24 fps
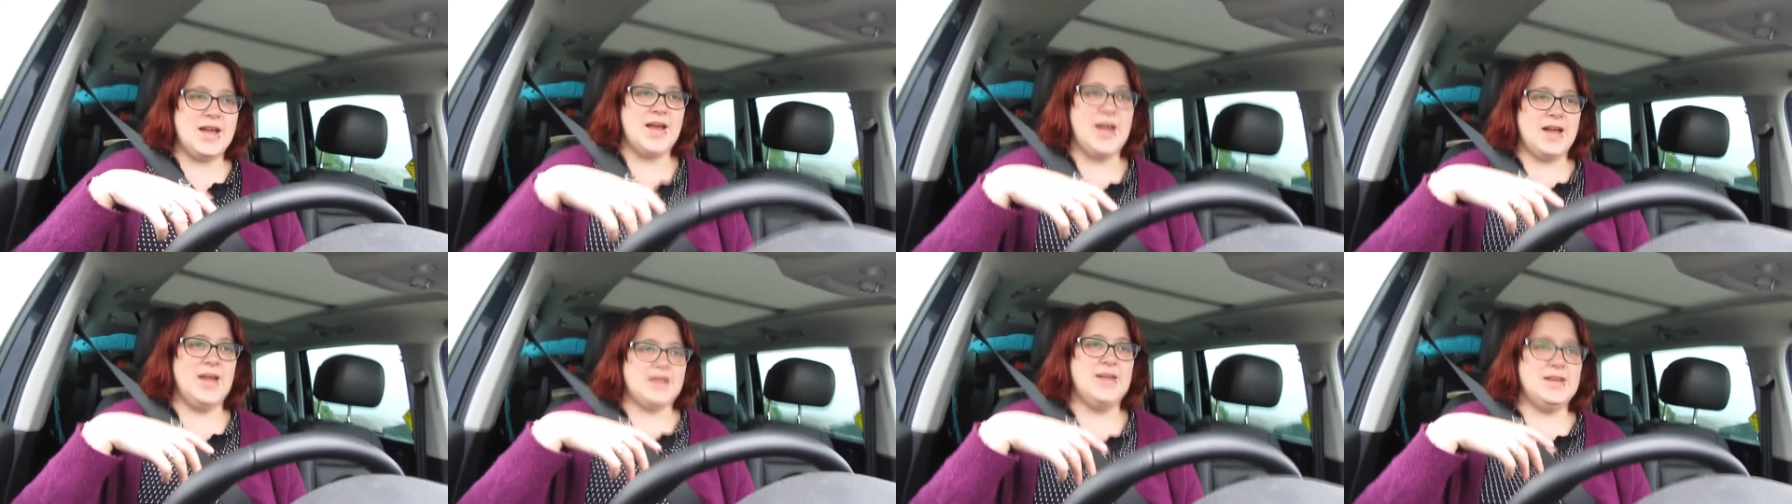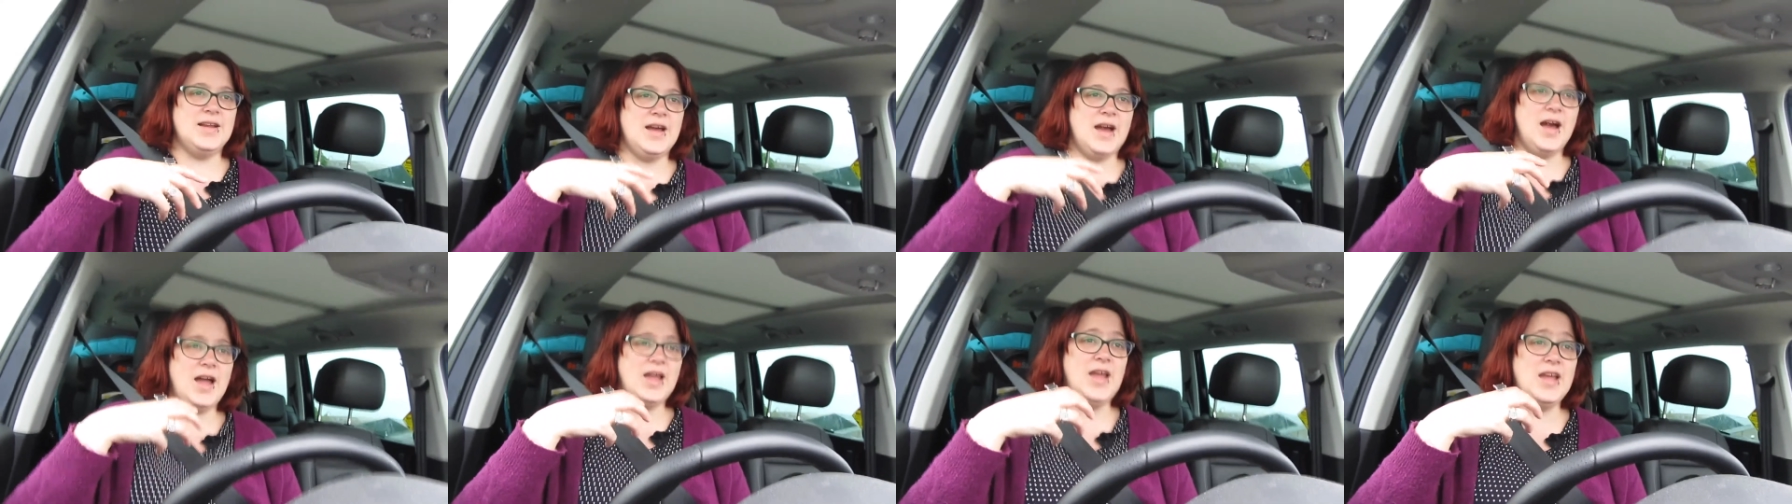
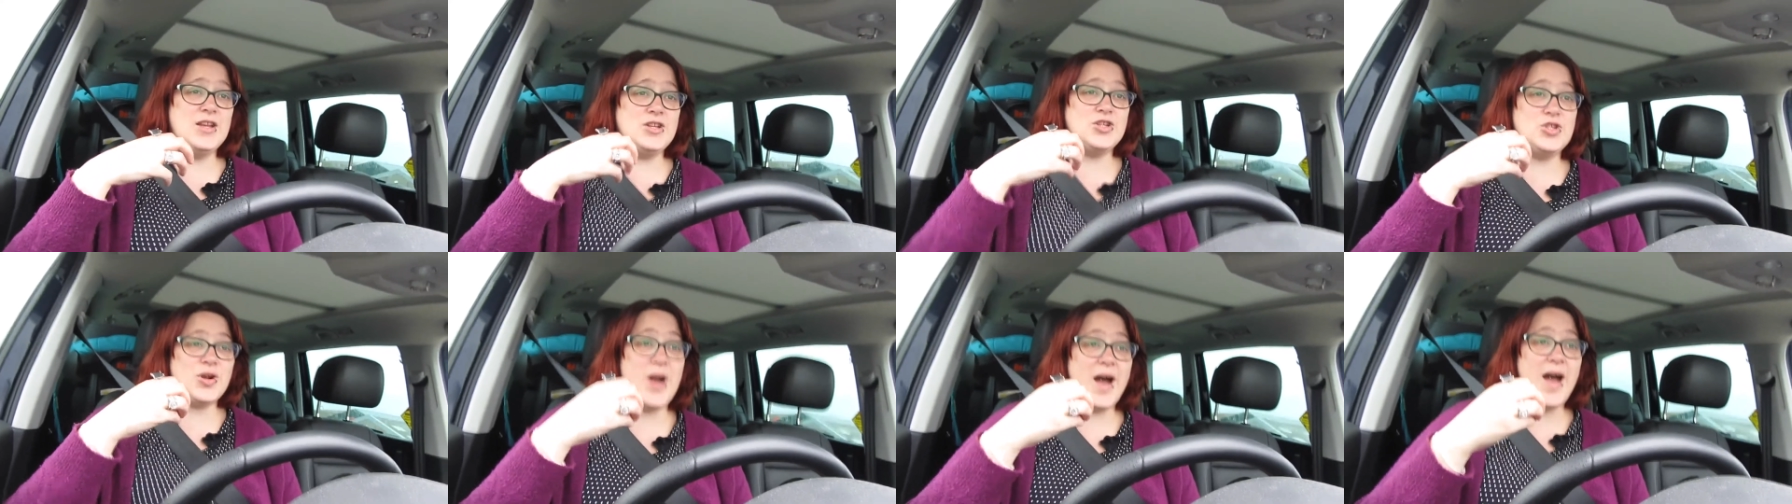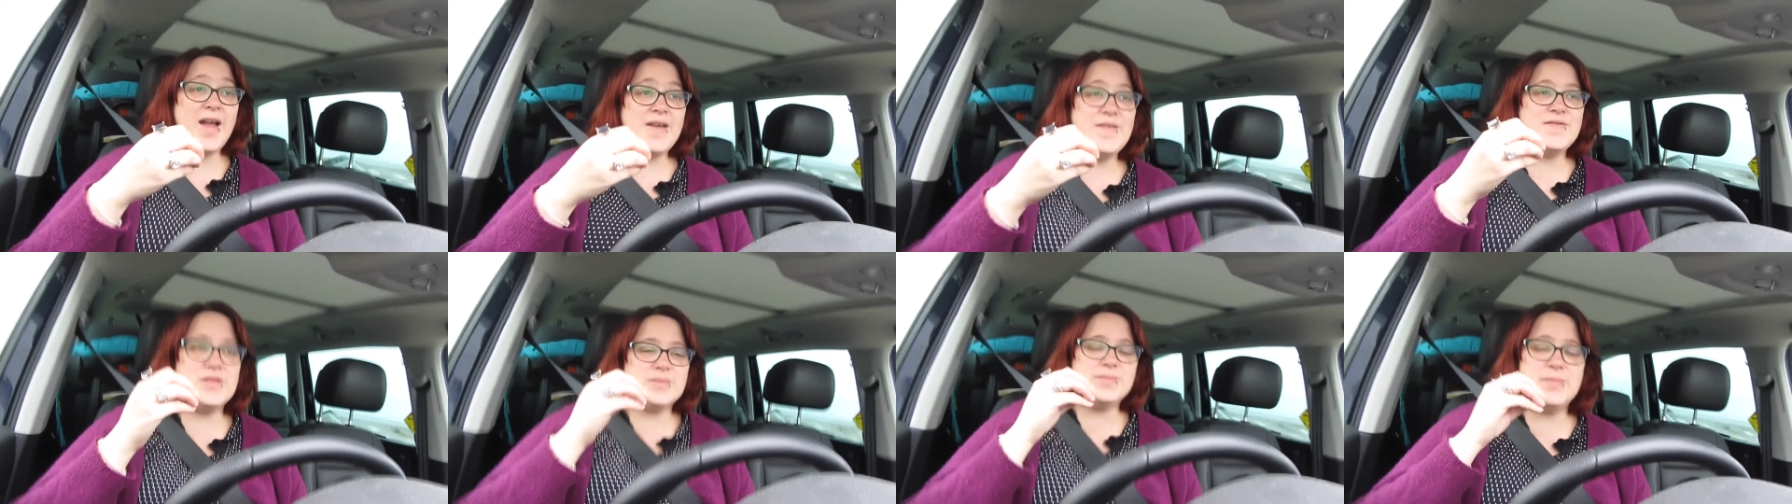and it
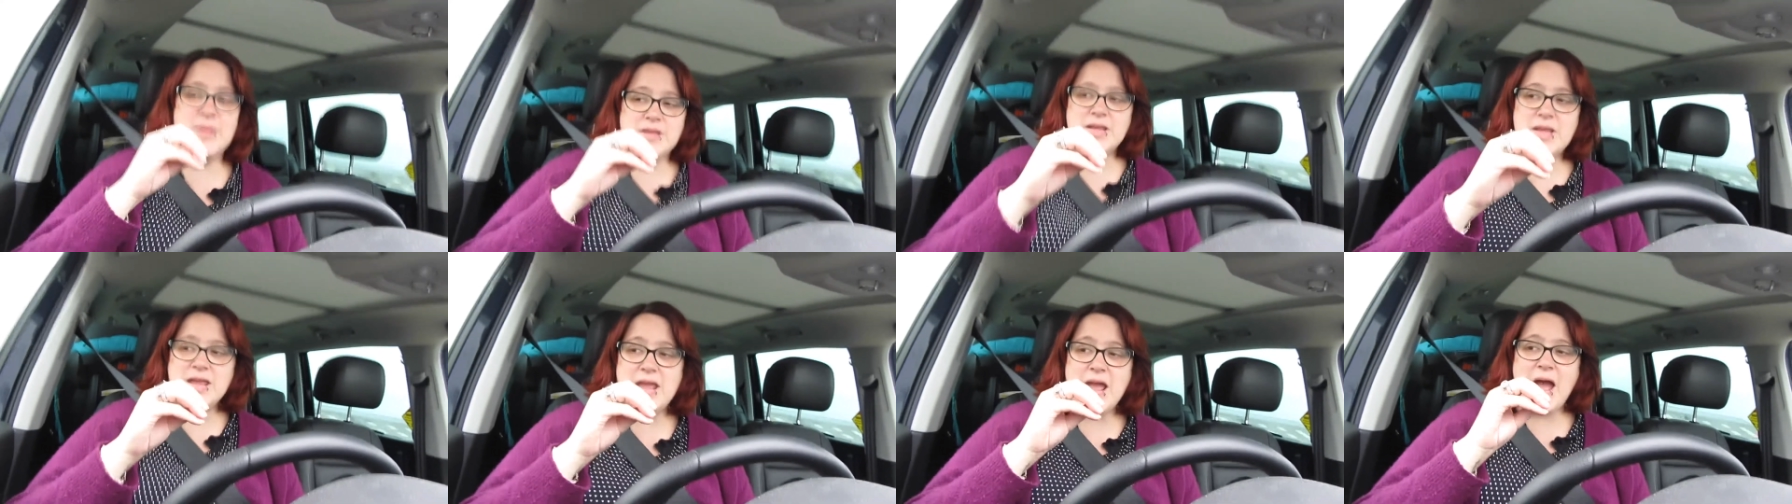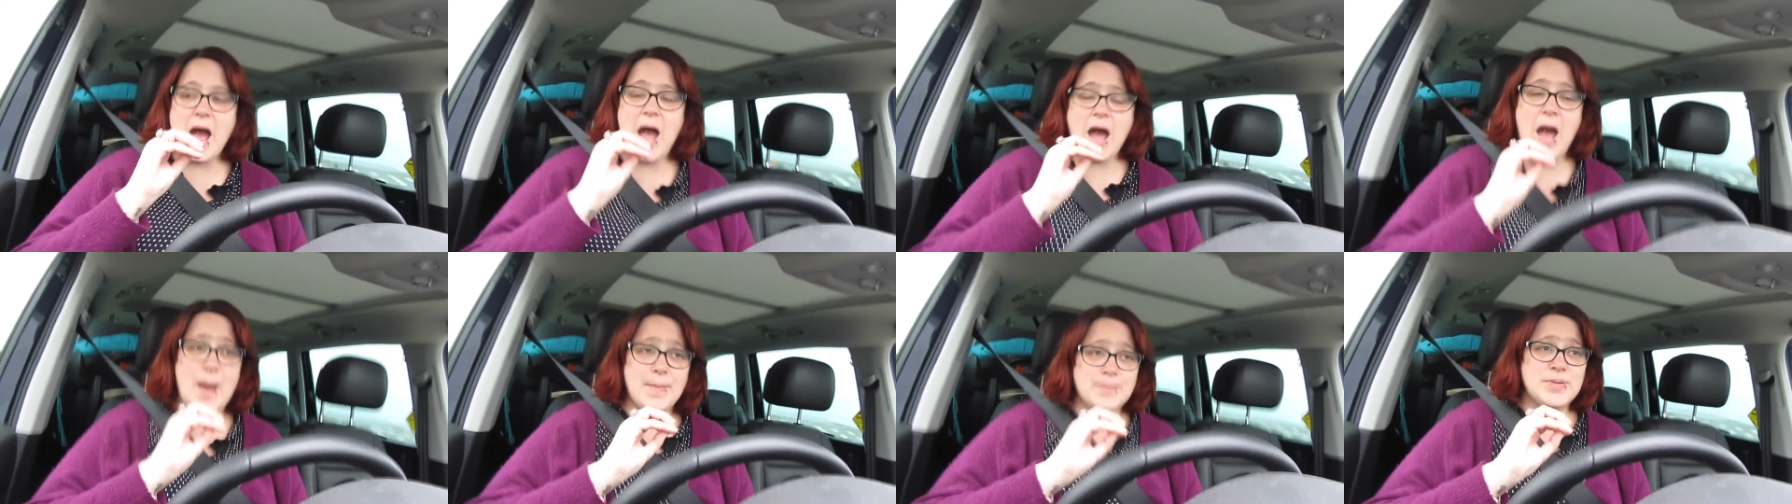drives me
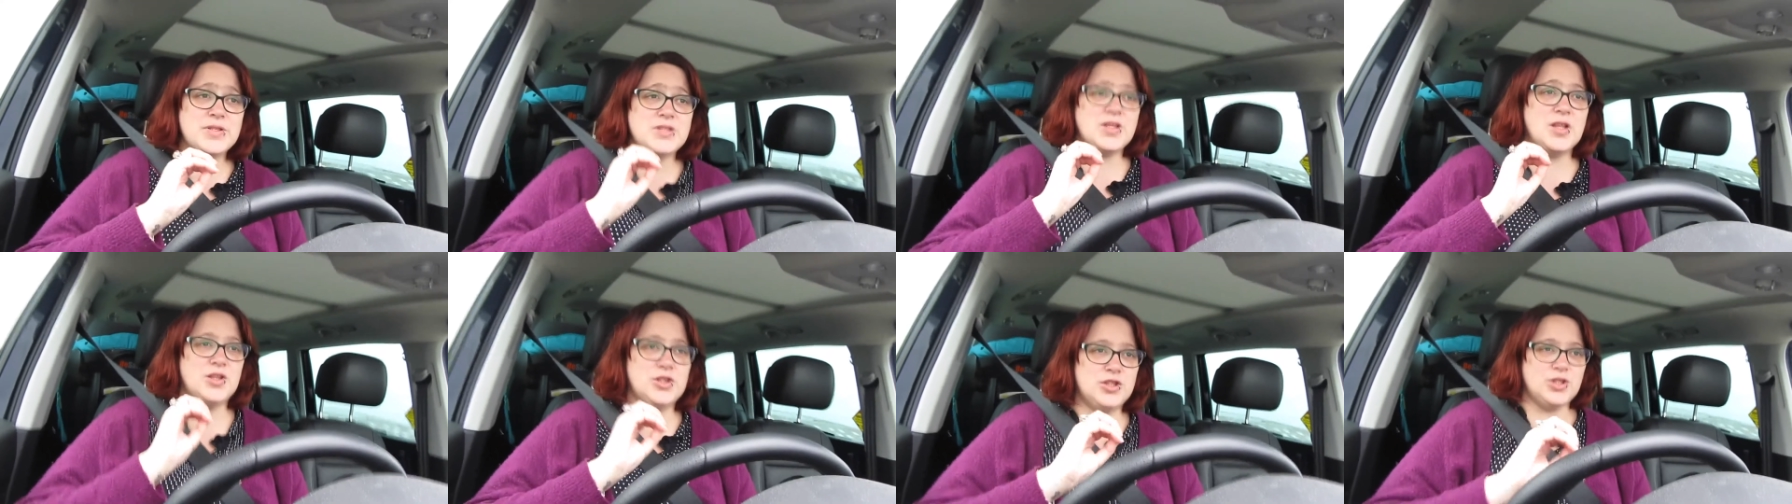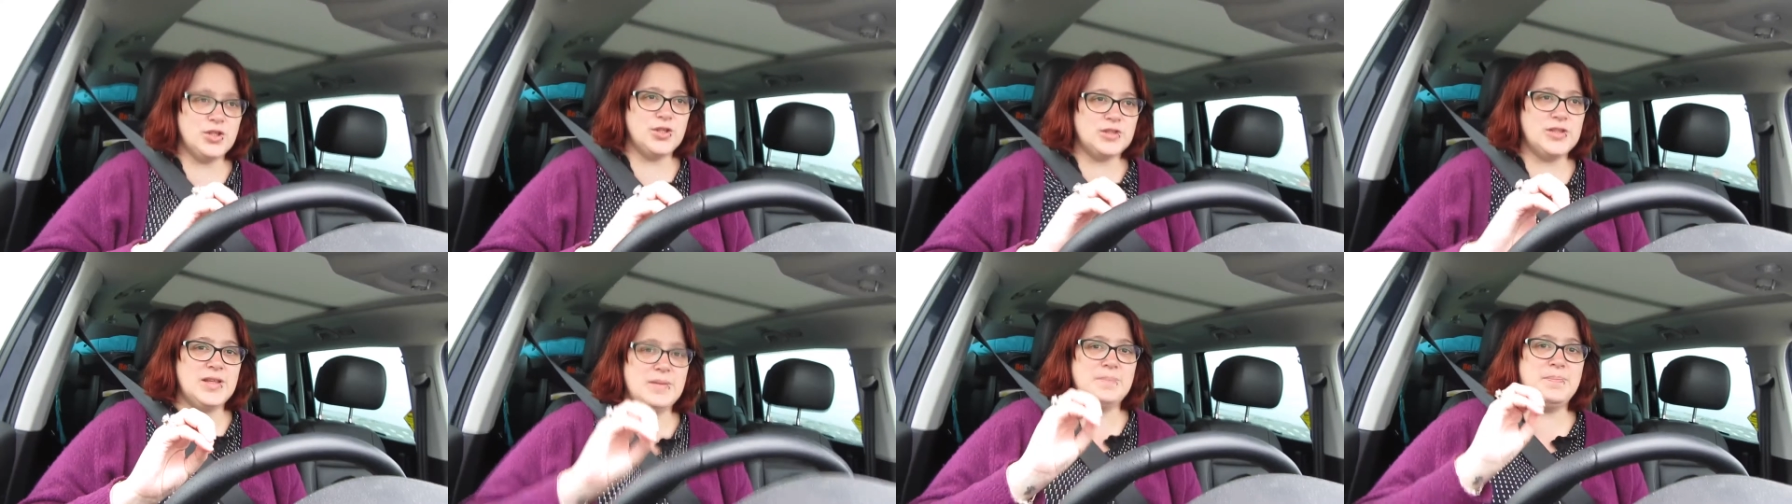
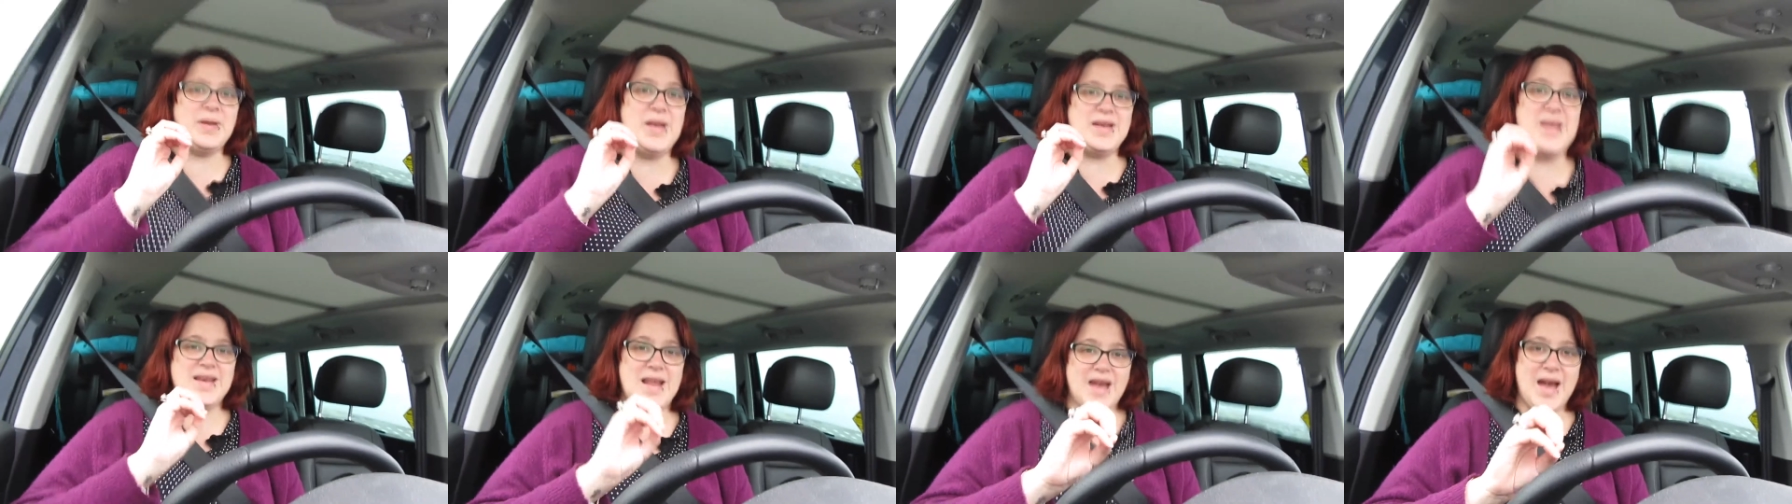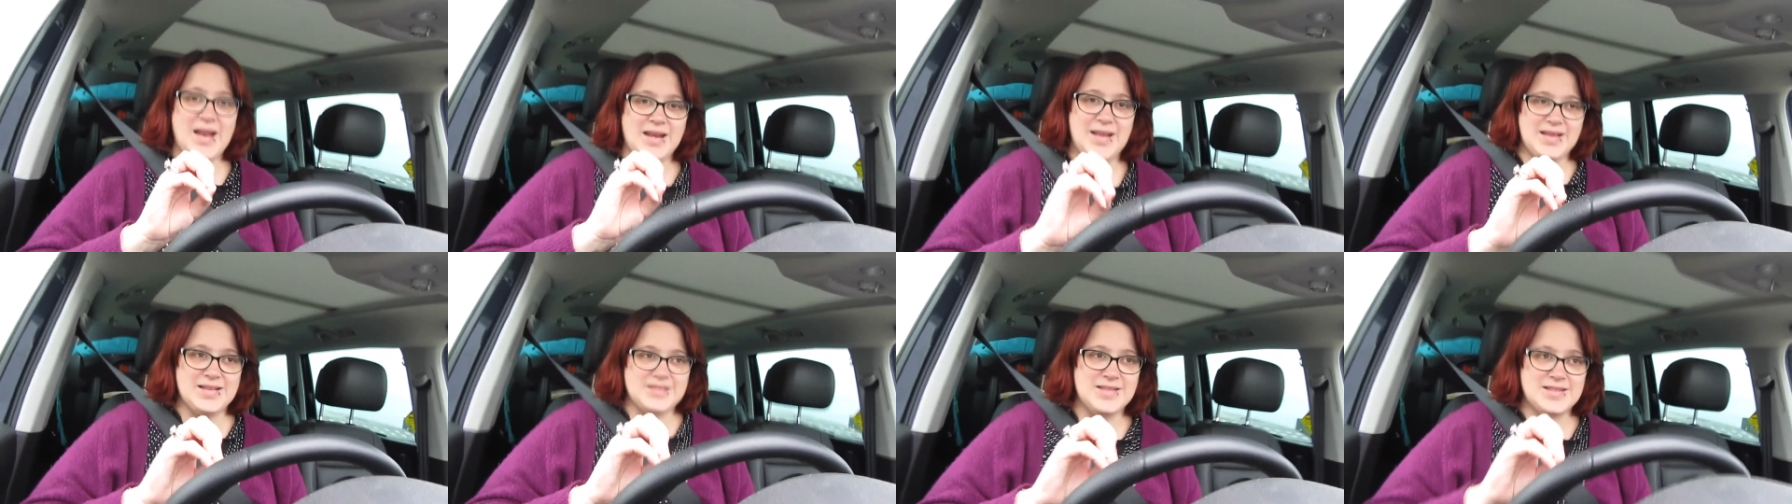absolutely
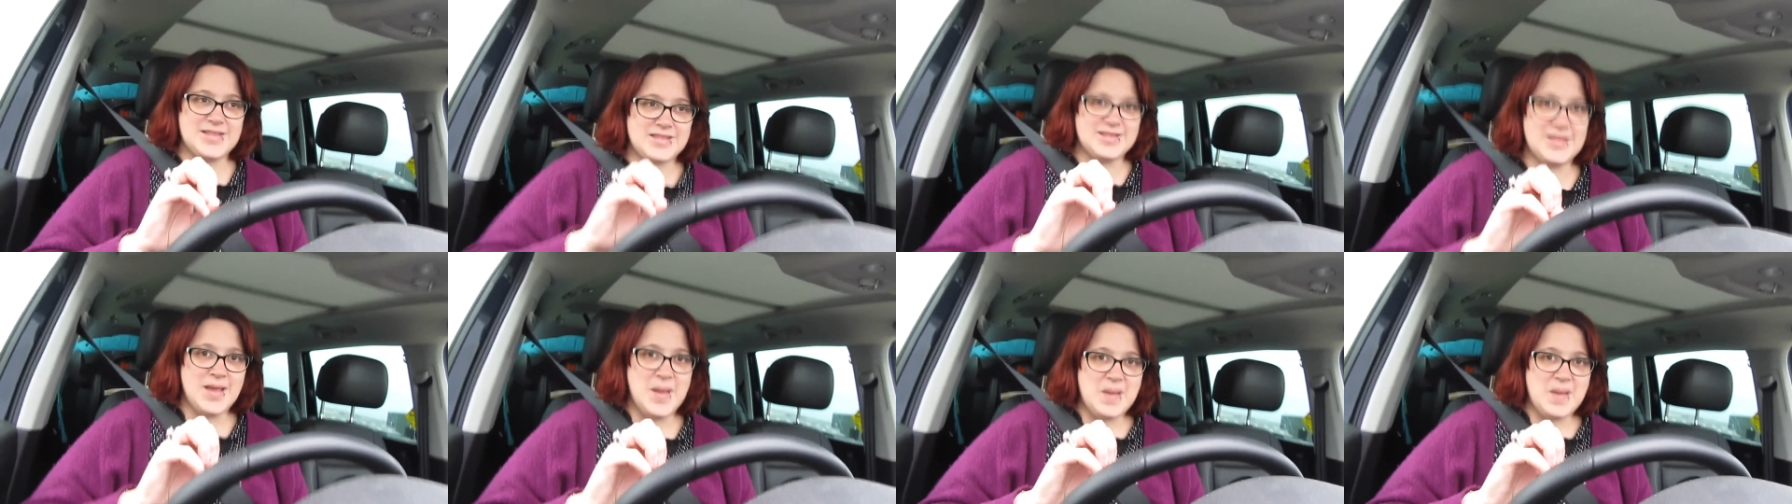bananas,